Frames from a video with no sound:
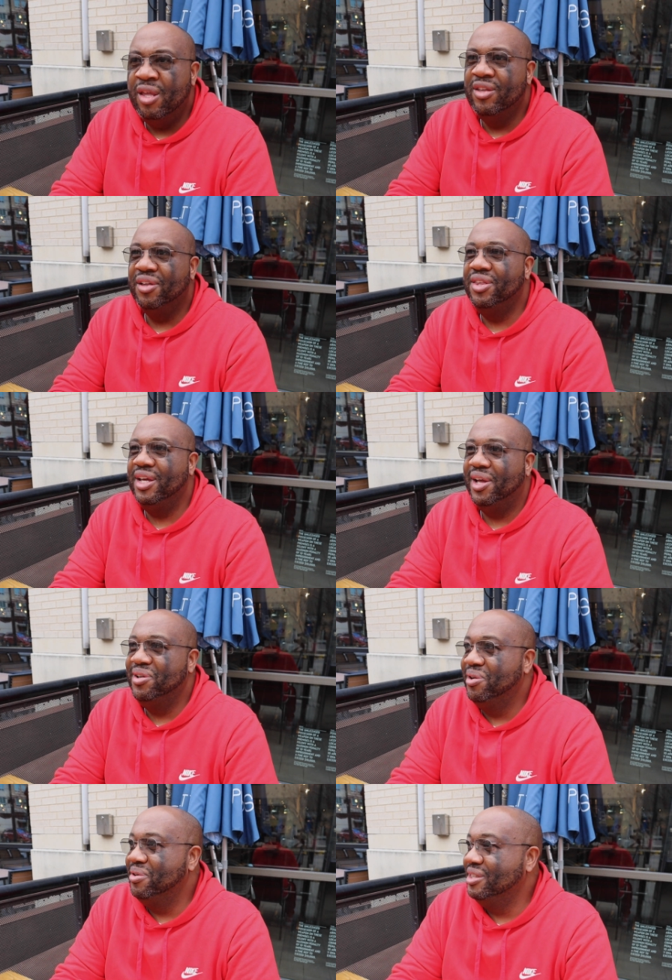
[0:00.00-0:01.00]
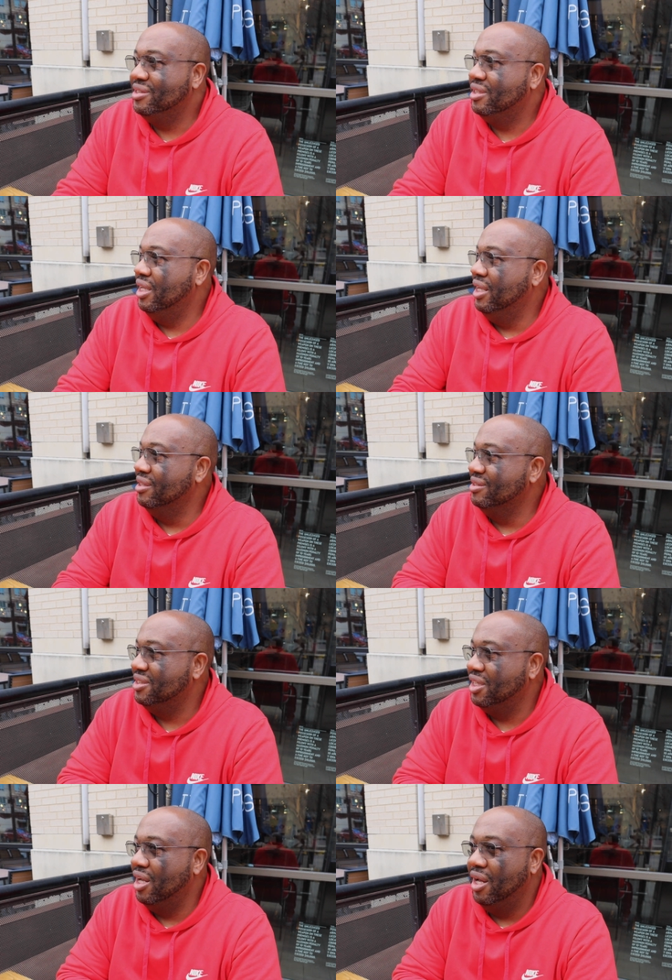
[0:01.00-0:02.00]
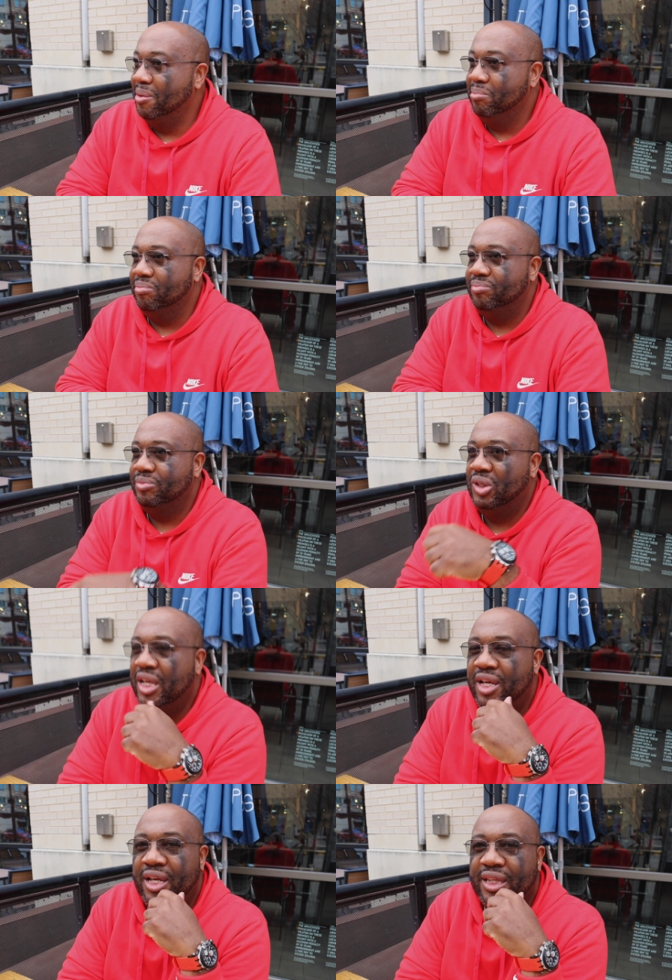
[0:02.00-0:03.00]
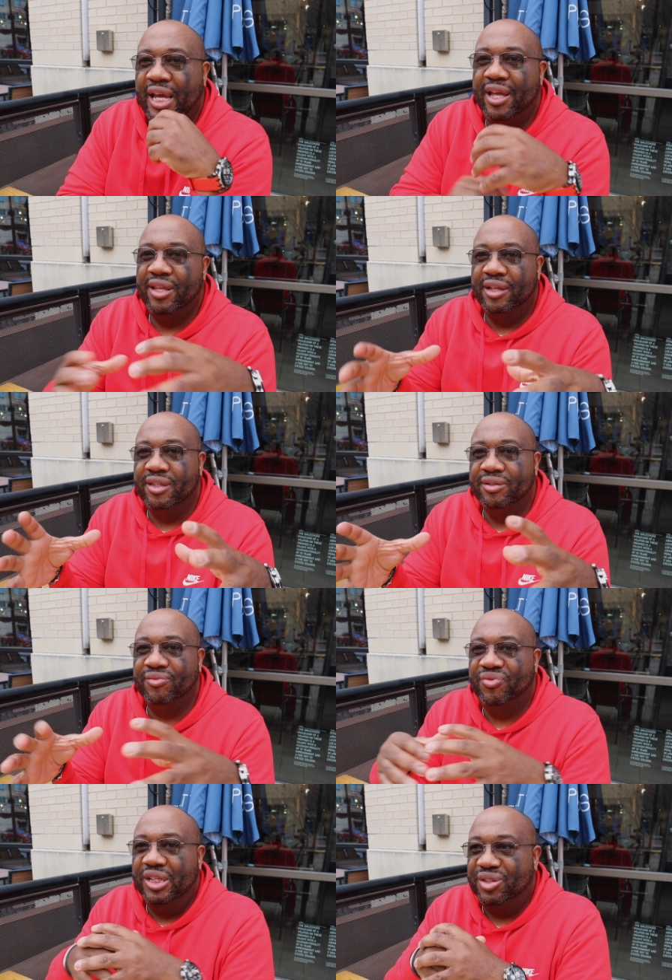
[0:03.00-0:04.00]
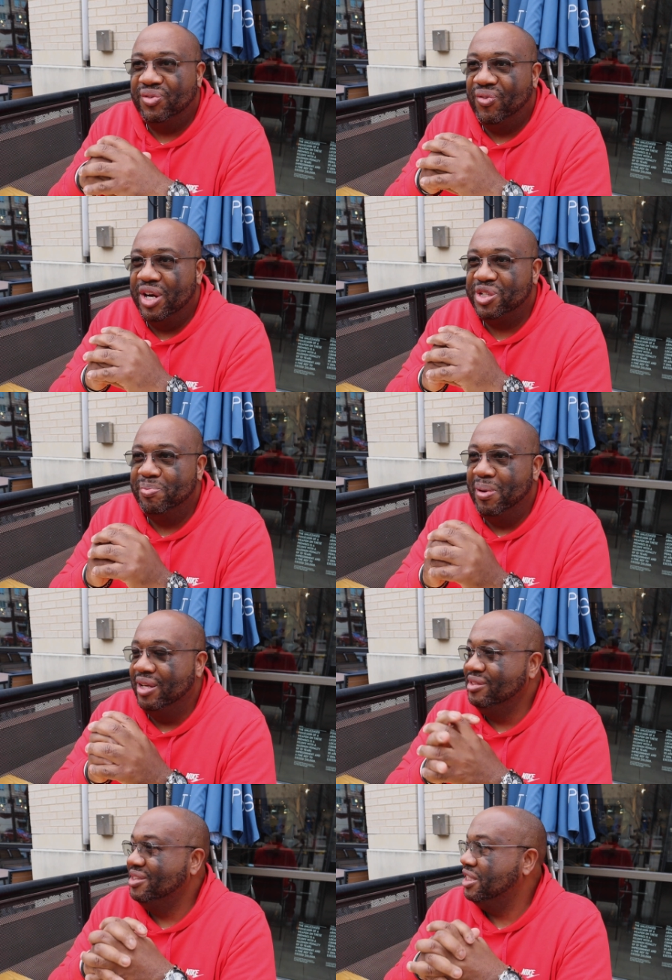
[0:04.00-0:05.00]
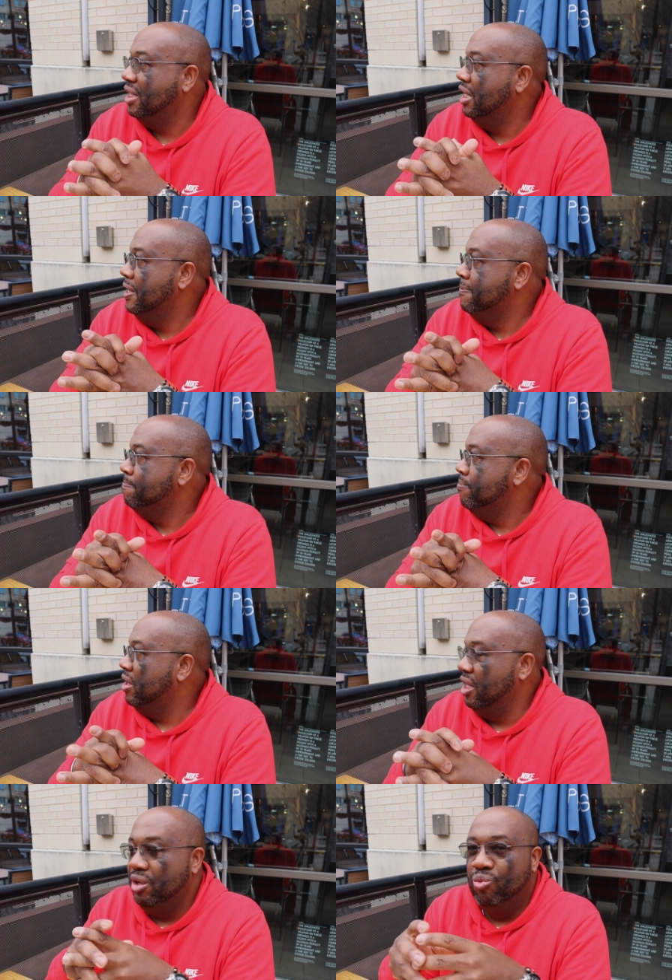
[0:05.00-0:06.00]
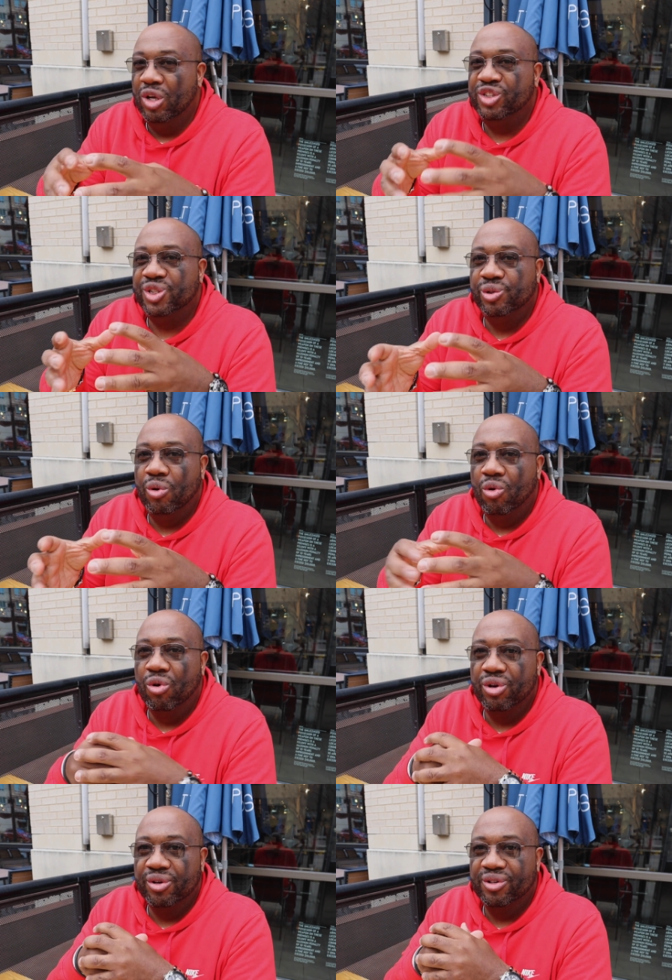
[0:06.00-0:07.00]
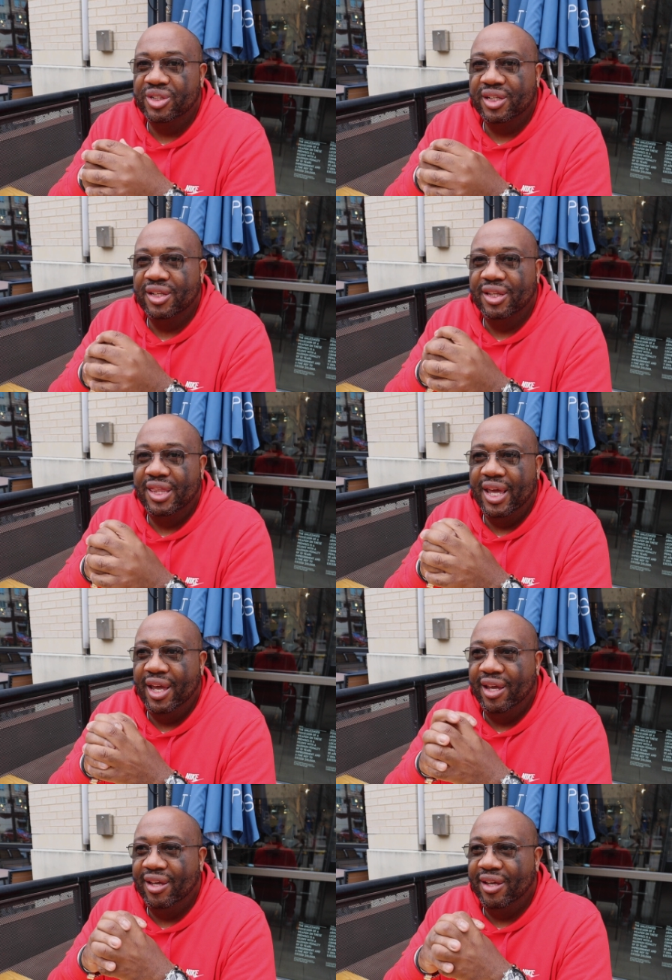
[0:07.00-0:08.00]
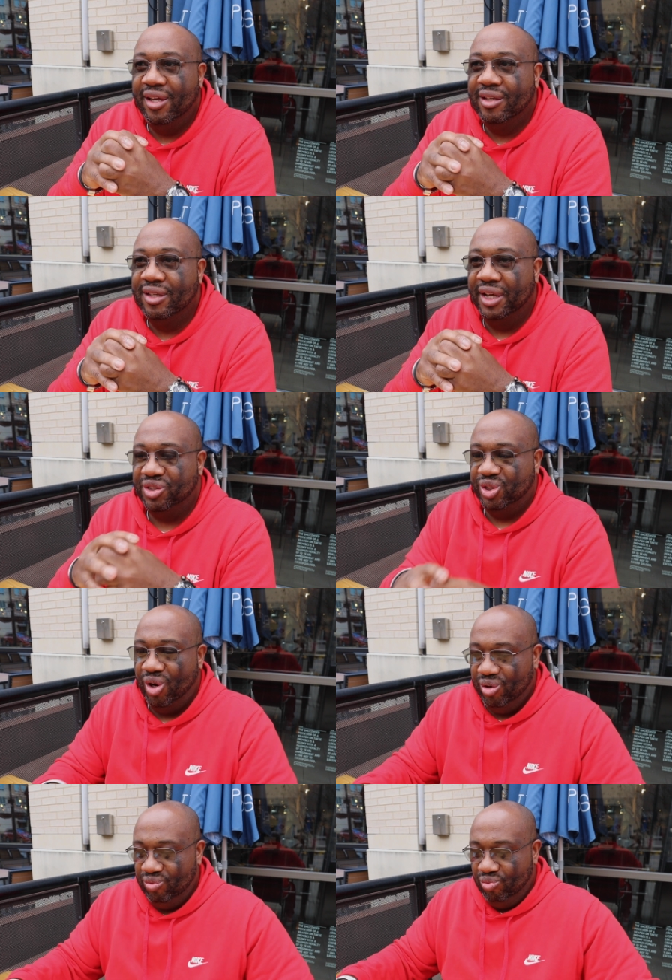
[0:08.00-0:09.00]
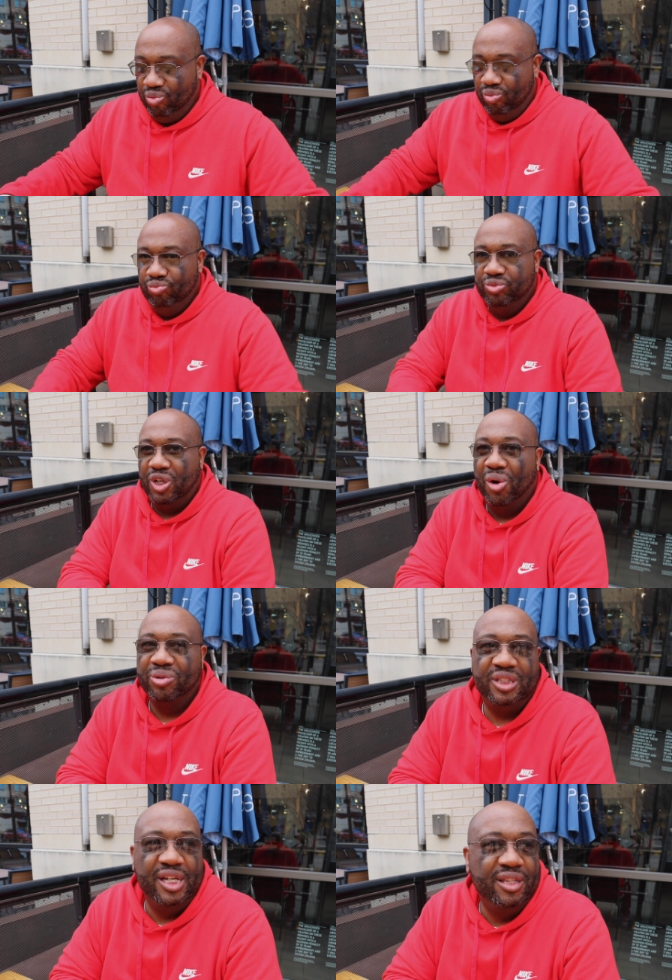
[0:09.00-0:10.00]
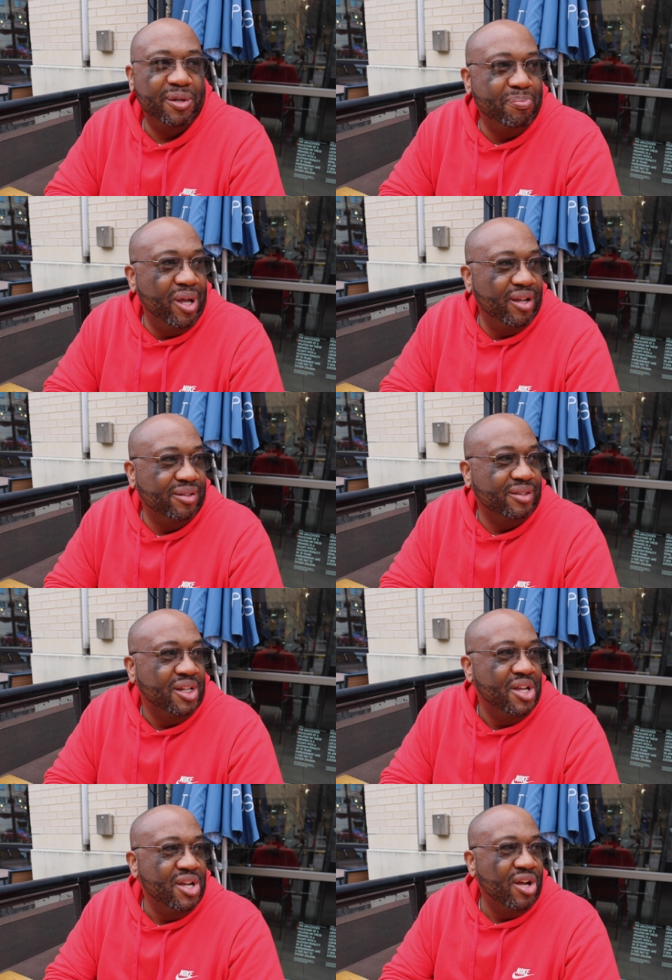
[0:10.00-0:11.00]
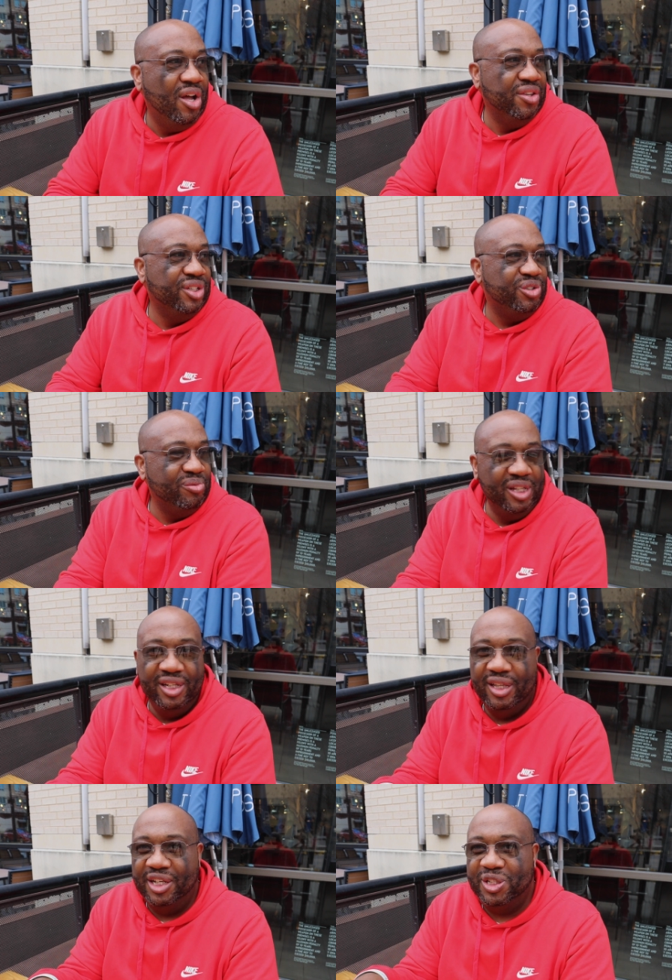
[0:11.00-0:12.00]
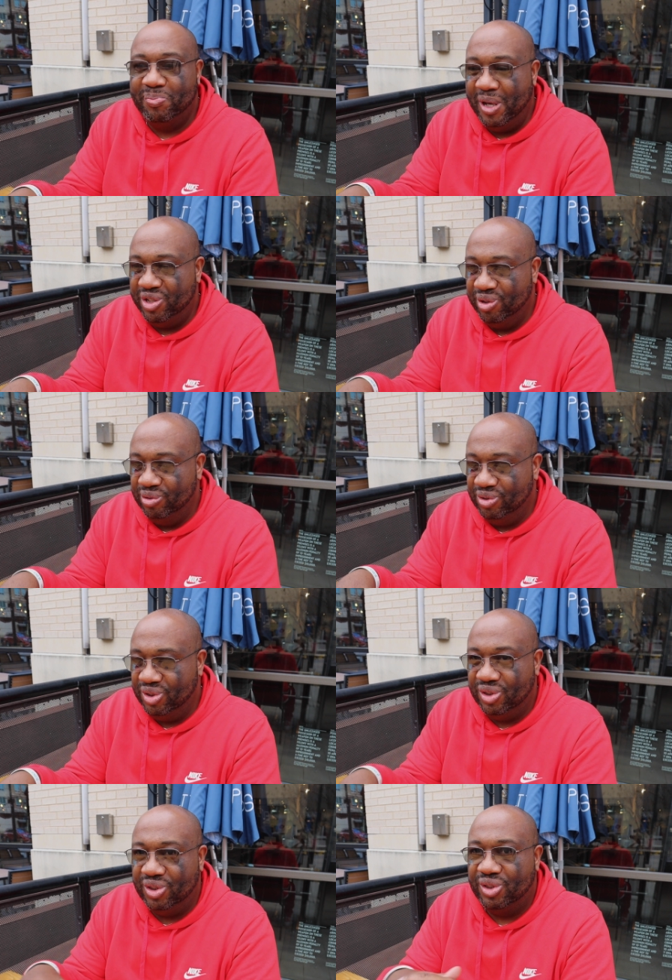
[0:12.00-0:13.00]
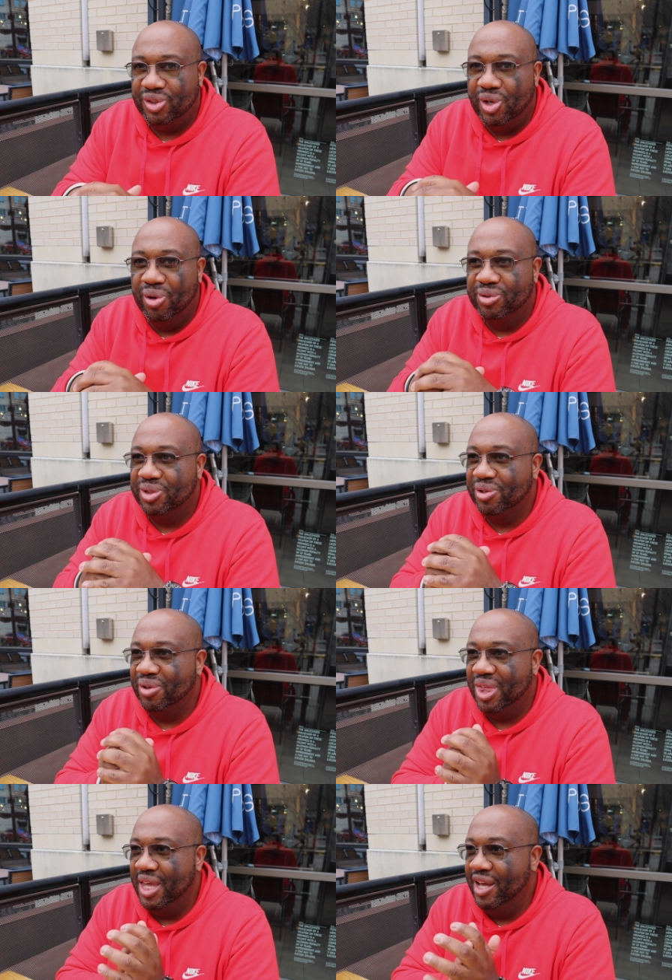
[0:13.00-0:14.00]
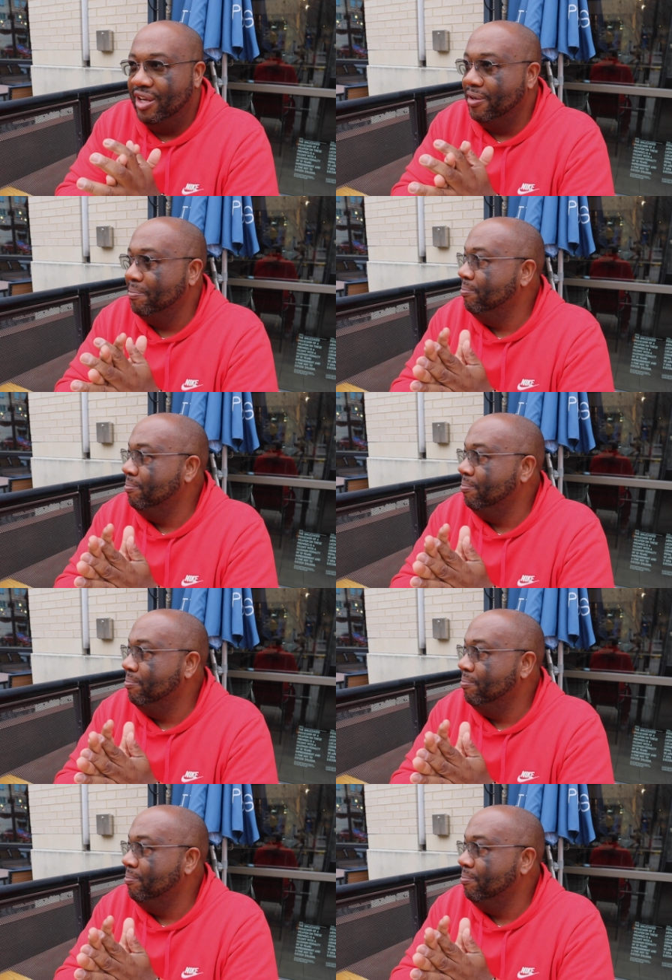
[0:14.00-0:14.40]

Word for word: the other thing I noticed is um, they had like the, these fresh buns, and then once you ordered, they like start toasting the bun on this really like special toaster thing,